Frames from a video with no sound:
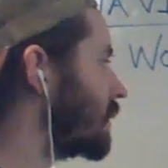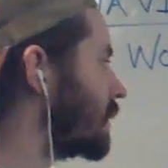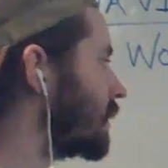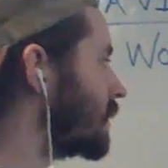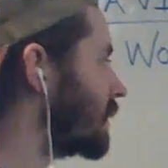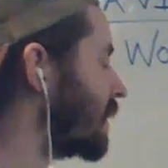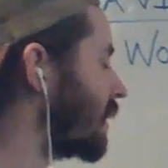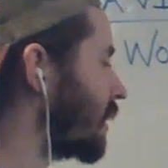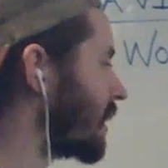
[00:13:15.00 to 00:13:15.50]

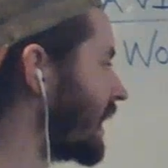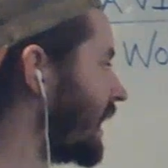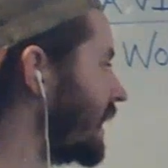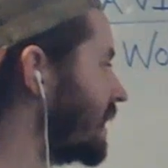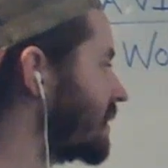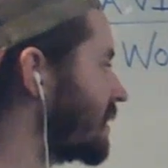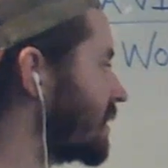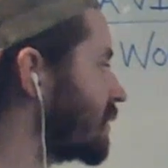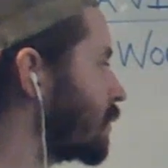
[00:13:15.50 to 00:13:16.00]
There are
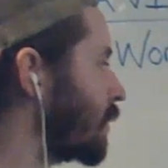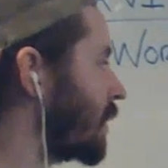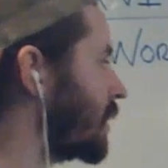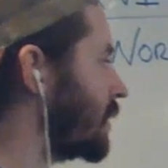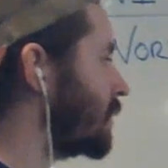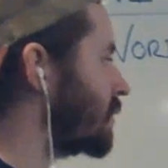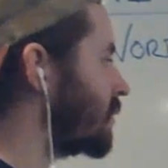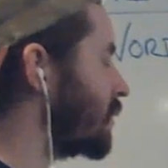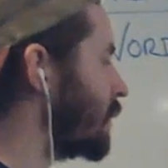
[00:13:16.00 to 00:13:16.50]
cases where
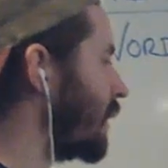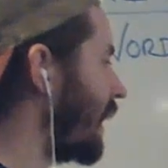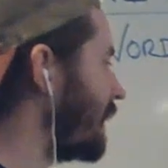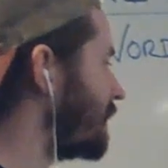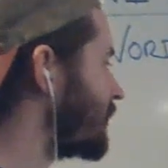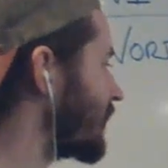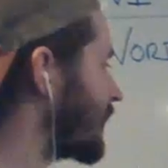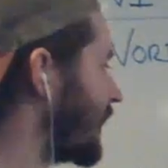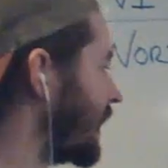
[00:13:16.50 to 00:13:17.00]
you do have
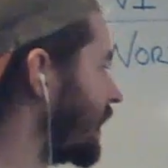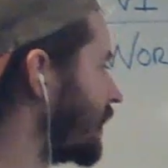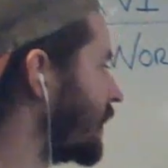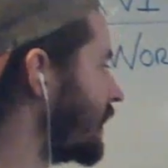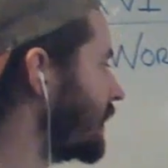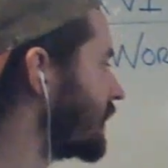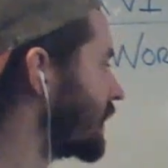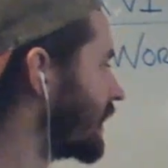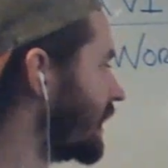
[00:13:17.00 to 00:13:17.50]
to carry
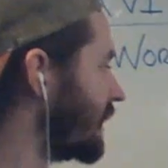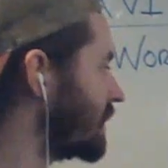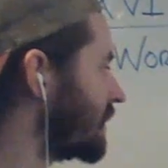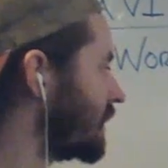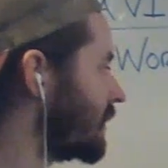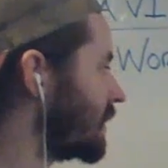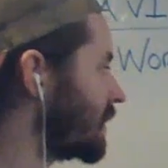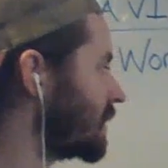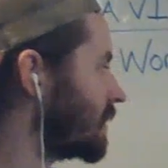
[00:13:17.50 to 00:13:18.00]
the case
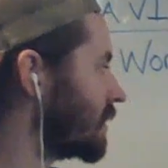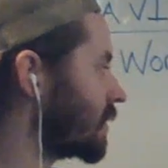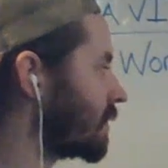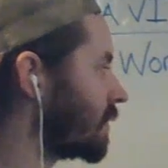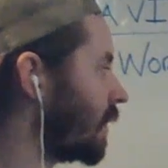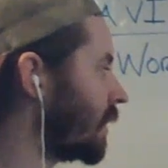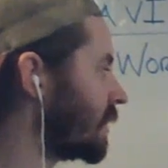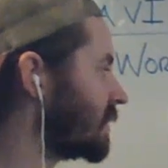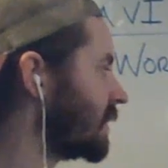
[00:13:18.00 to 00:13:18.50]
endings
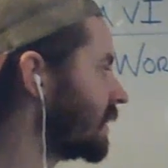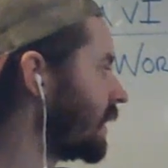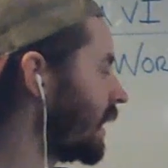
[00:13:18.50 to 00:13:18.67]
across an